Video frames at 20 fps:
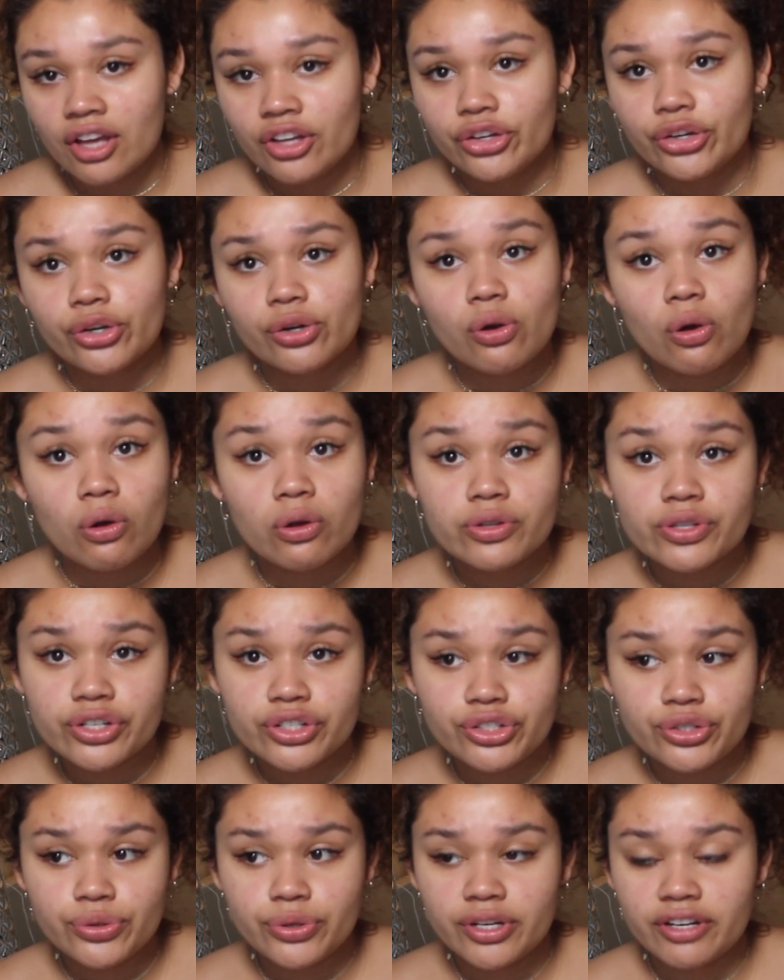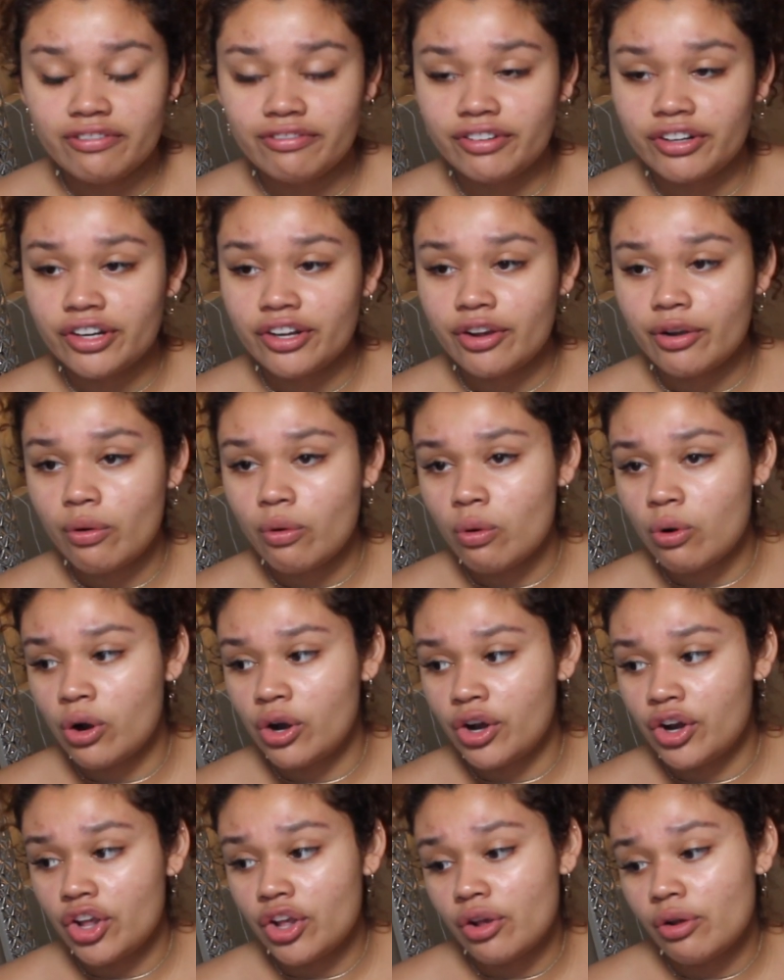your goals are too different,
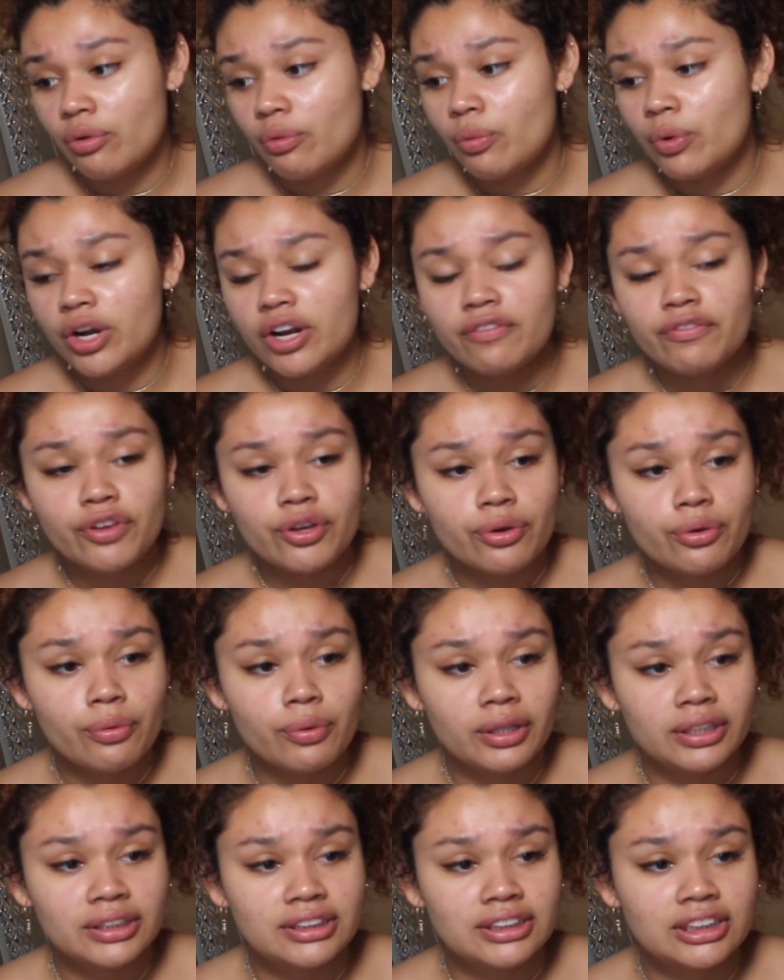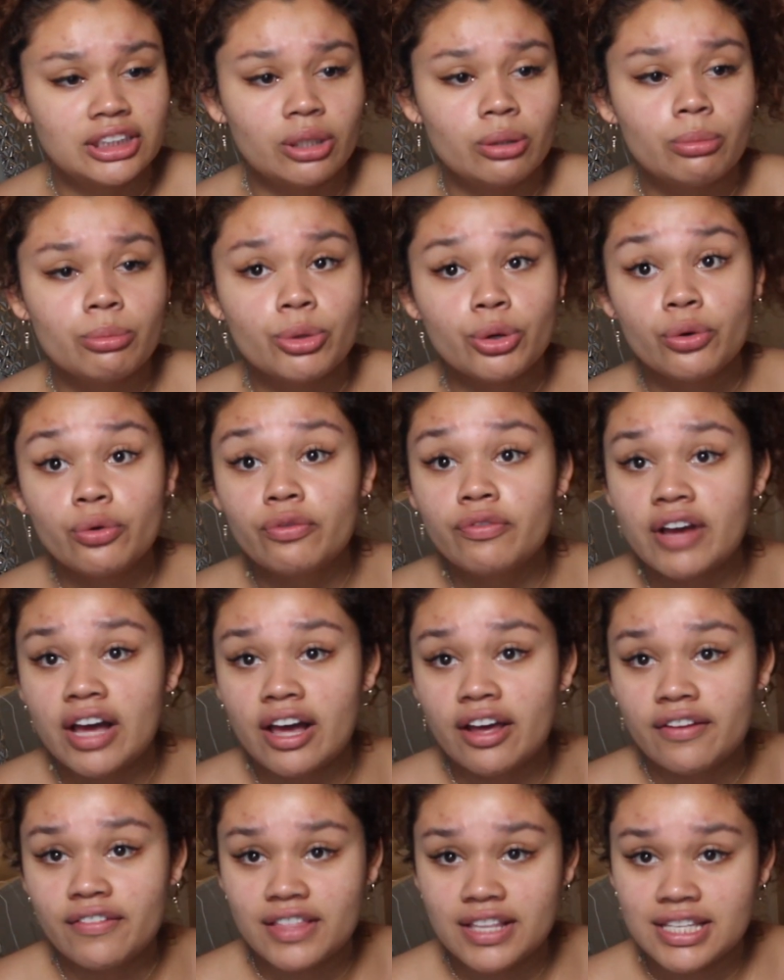or one of you wants to move
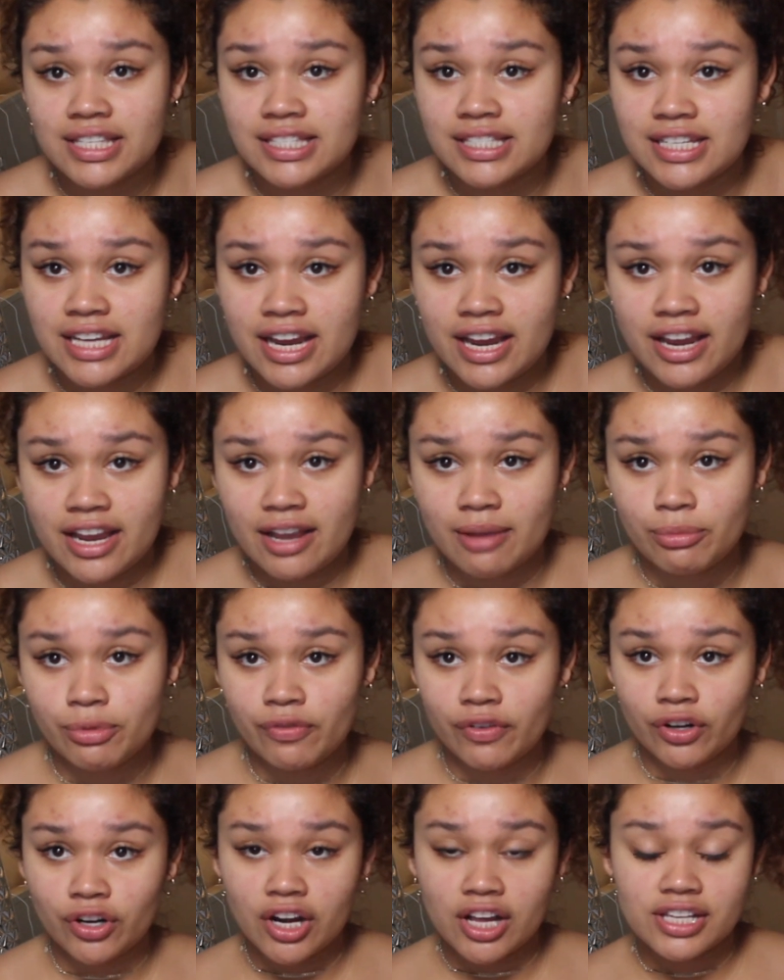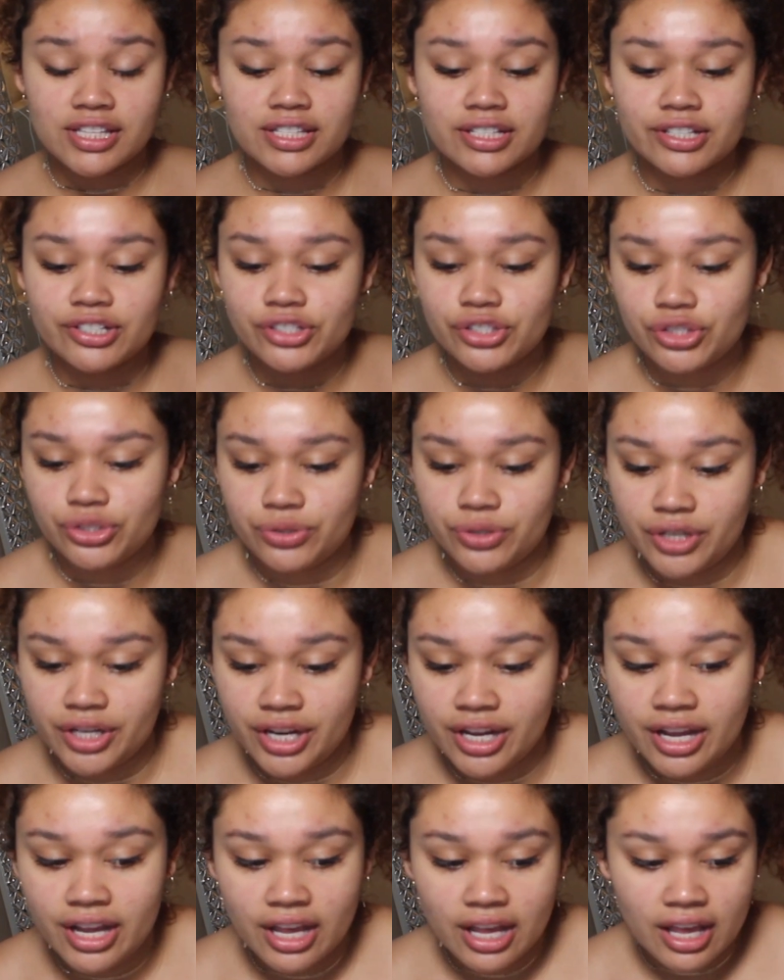out of the state and move across the
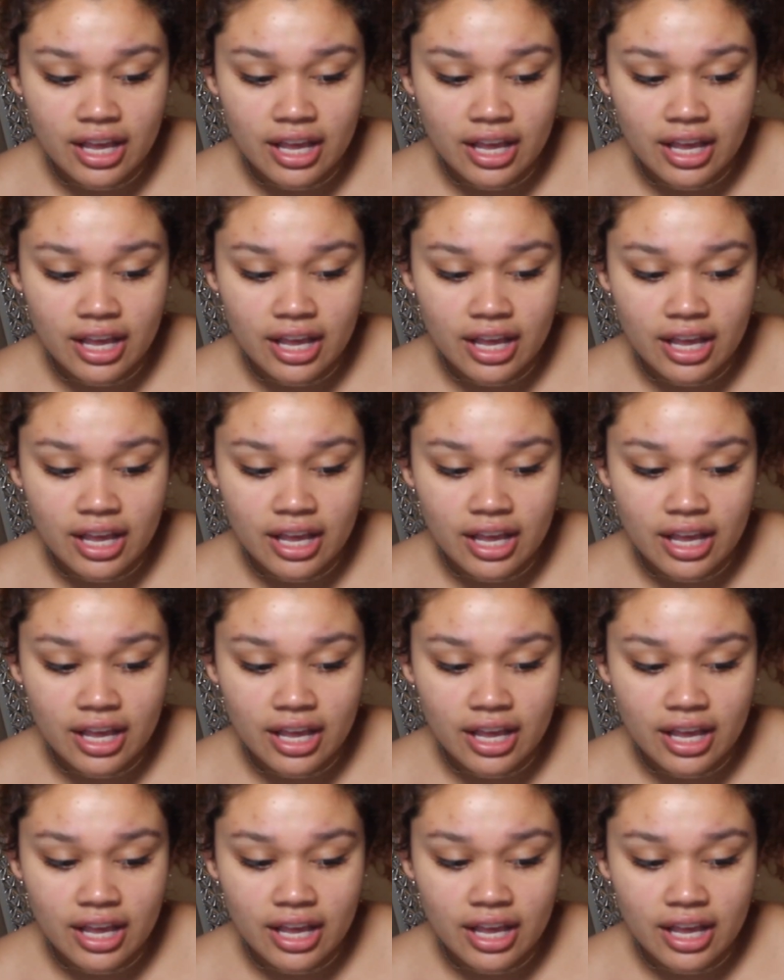country